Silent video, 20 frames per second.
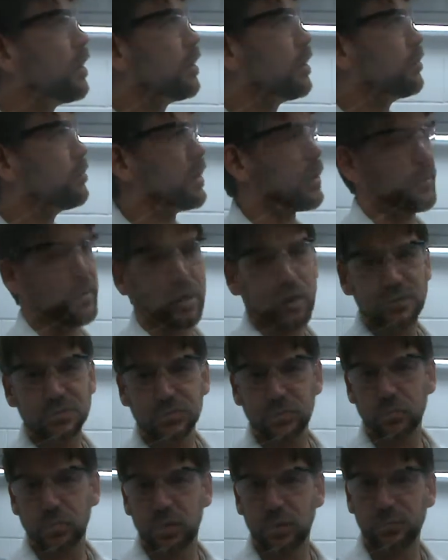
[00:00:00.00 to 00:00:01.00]
But we
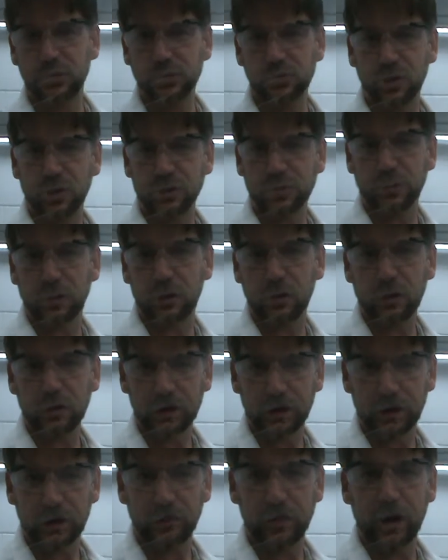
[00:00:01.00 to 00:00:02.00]
also want to be trace metal
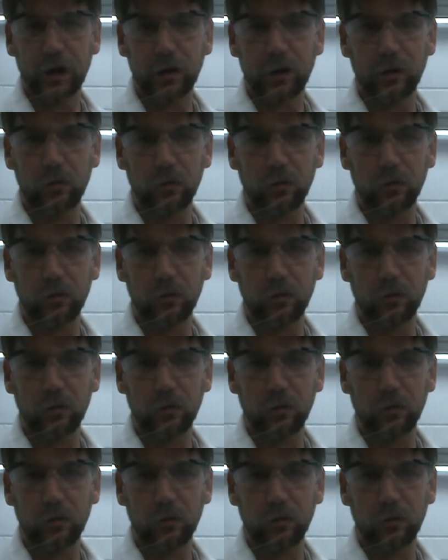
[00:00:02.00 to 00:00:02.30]
clean about it.